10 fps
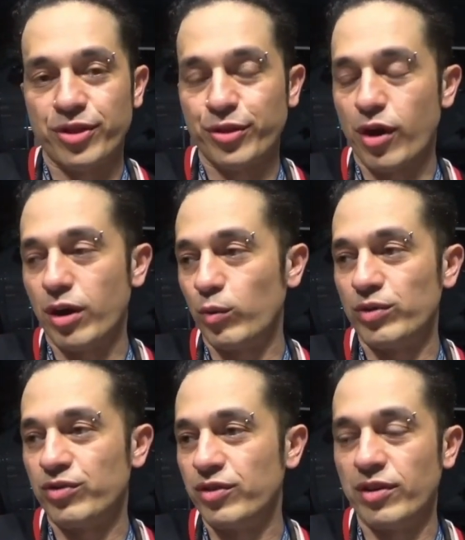thought
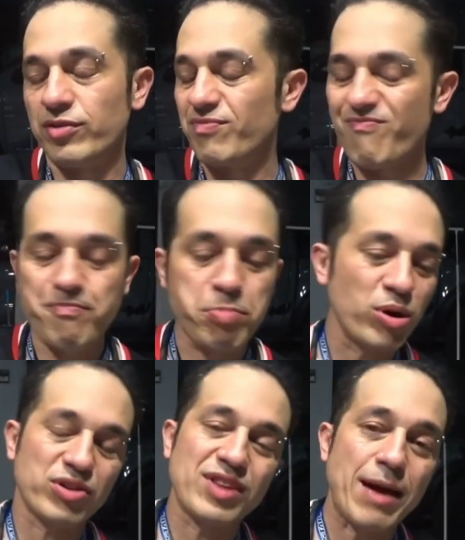was just
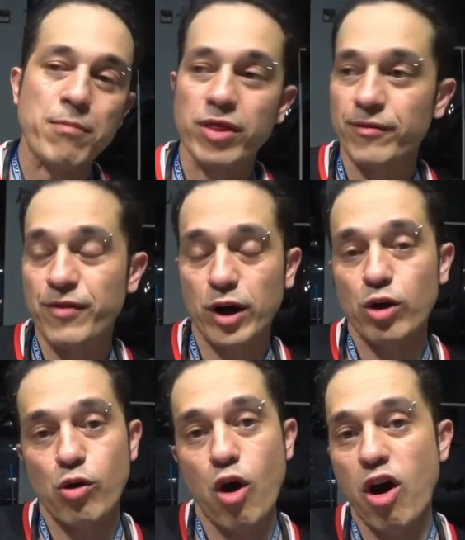push that
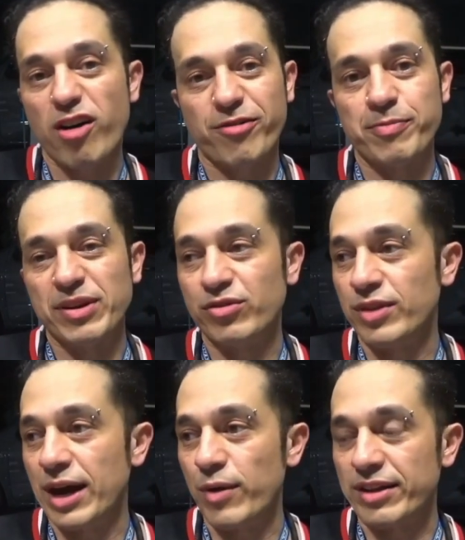motherfucker off me so
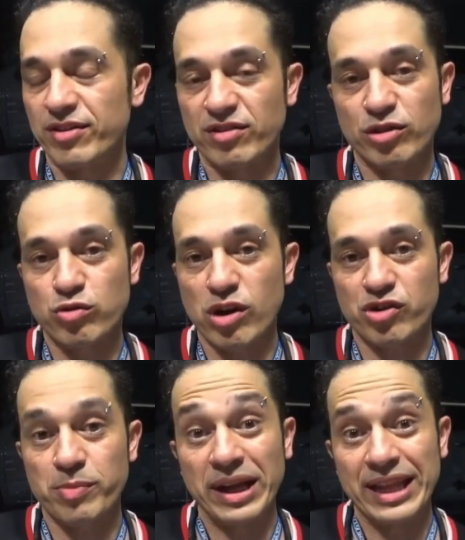that way it doesn't
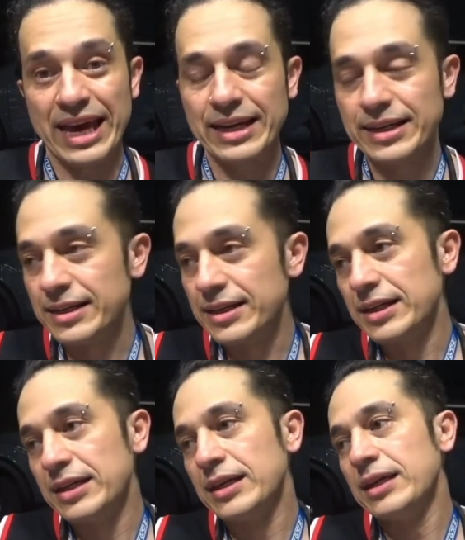crush my leg.
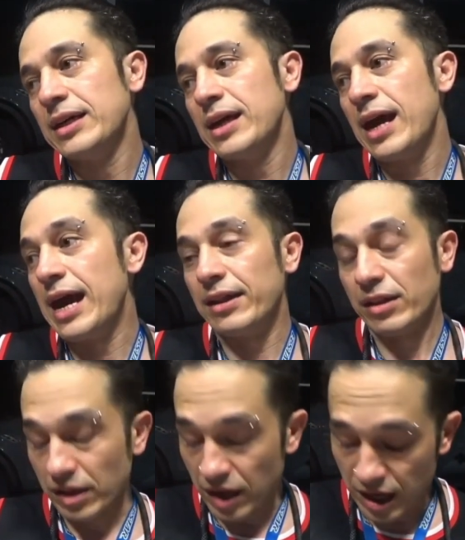And
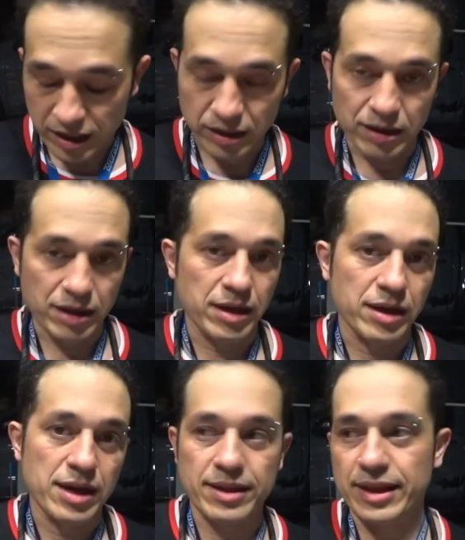
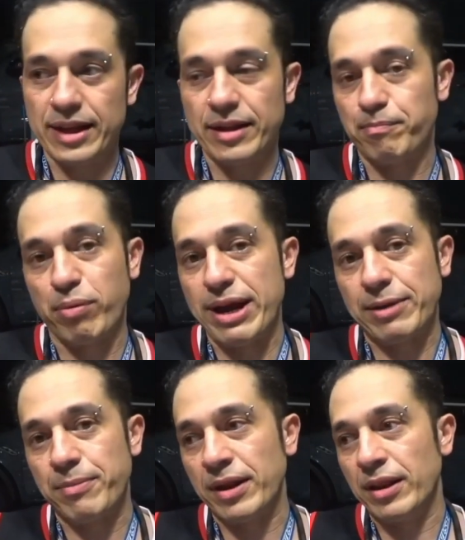luckily, it didn't
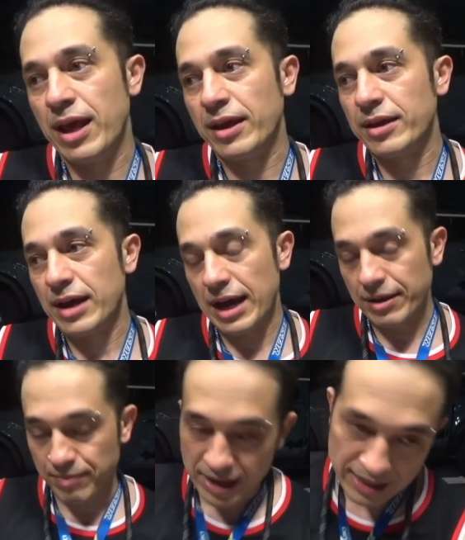break my leg. I
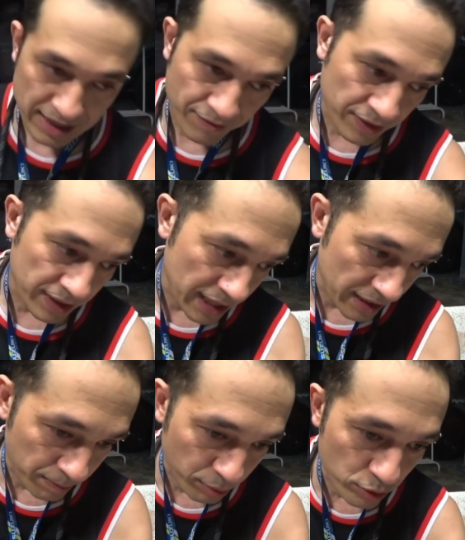mean, I definitely
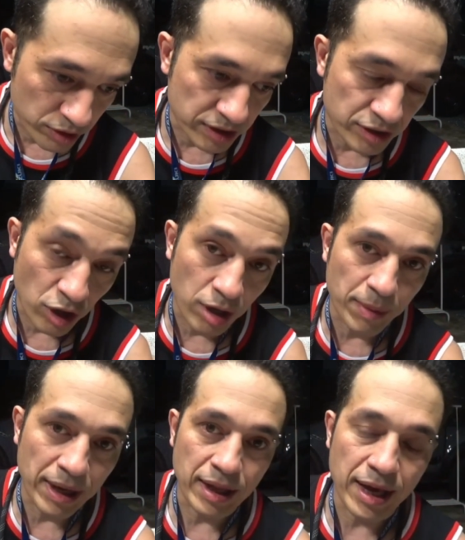got bruises on
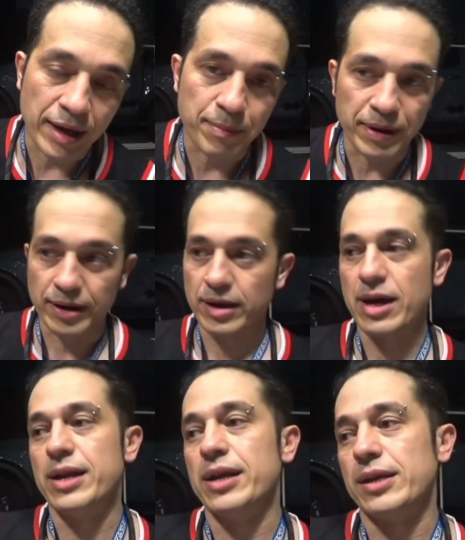my leg, but
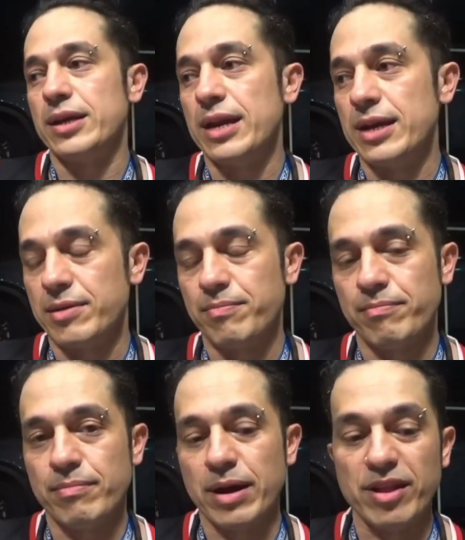I didn't. I didn't.
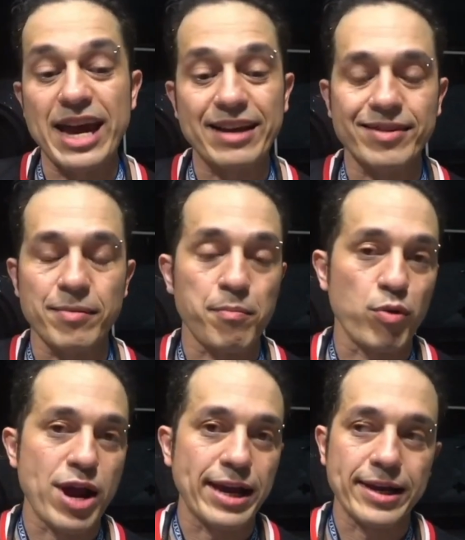My leg didn't break.